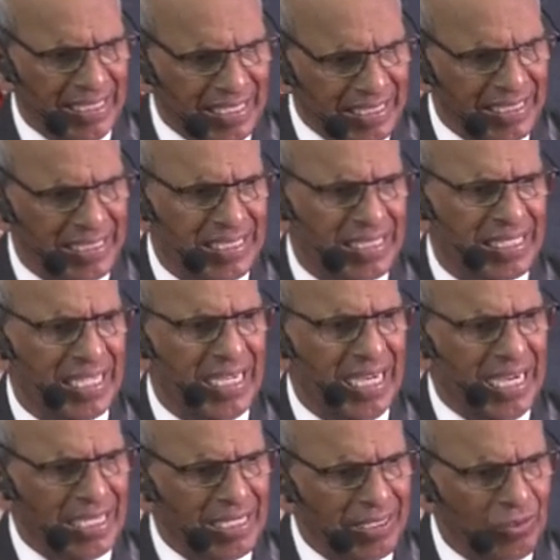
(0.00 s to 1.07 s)
It is
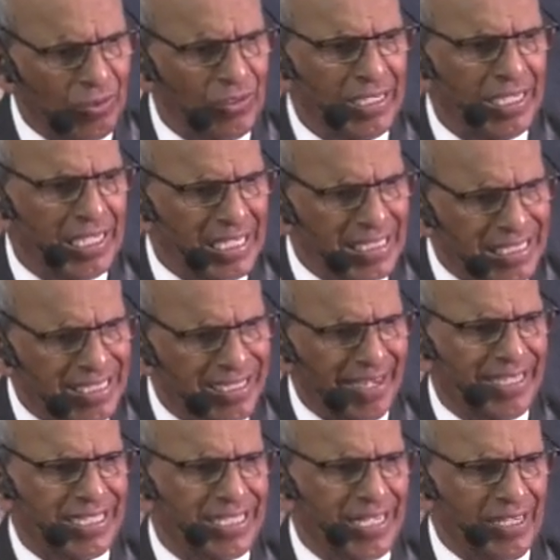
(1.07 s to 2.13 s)
a good
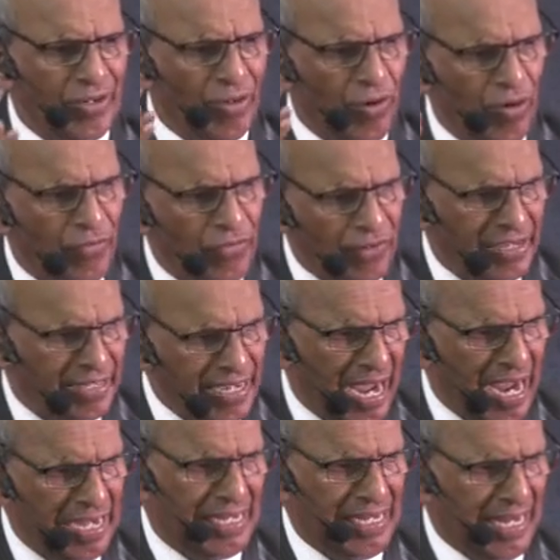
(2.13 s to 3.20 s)
illustration of
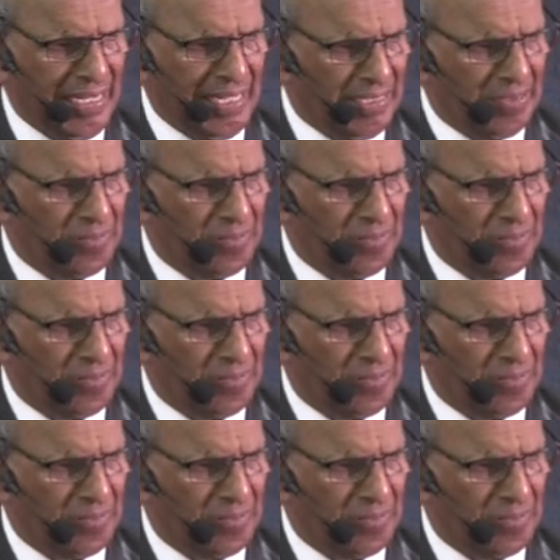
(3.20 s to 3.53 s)
dying.